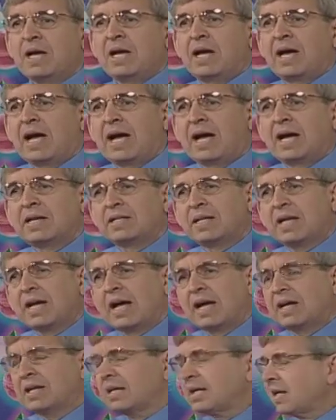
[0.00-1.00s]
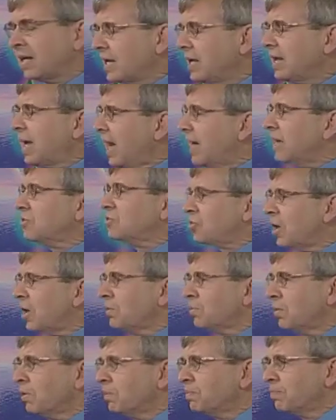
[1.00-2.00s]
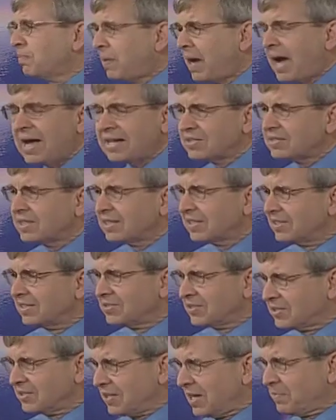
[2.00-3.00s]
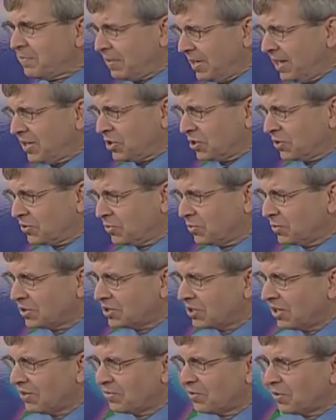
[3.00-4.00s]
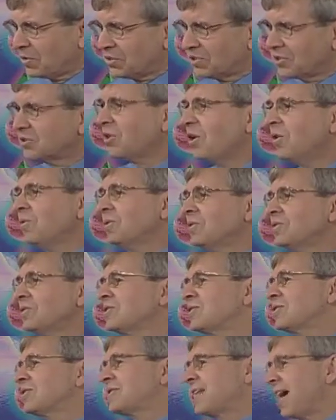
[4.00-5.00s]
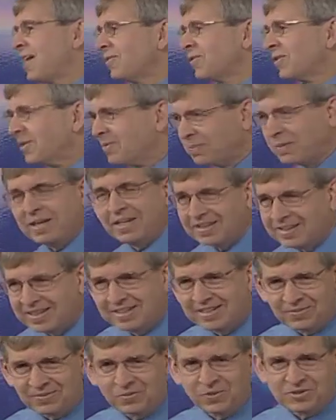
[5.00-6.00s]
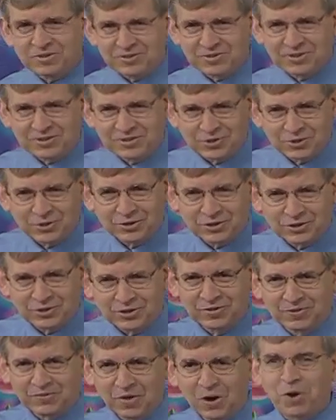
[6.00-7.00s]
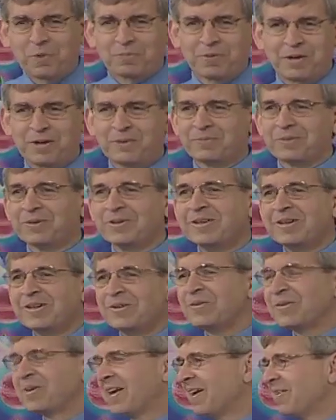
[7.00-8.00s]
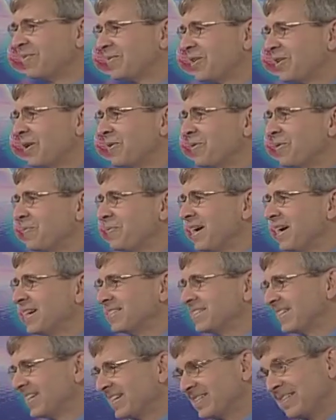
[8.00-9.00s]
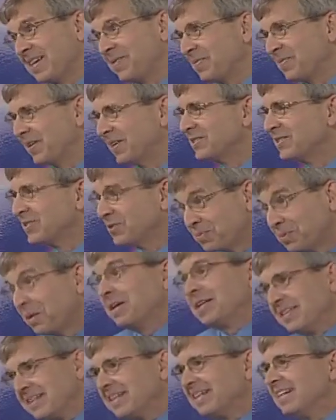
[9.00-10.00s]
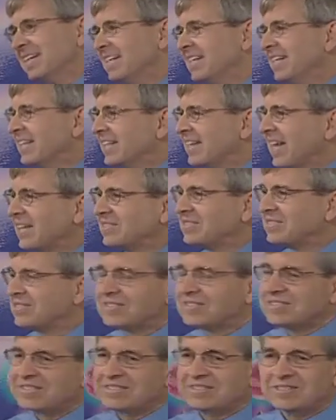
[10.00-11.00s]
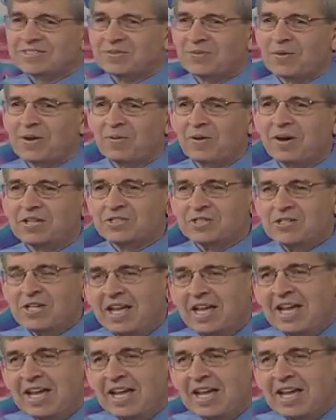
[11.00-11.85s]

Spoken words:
And he had trouble passing these examinations, which, of course, has always astounded me that Winston Churchill, of all people, would have trouble passing examinations, but that's just the way it was.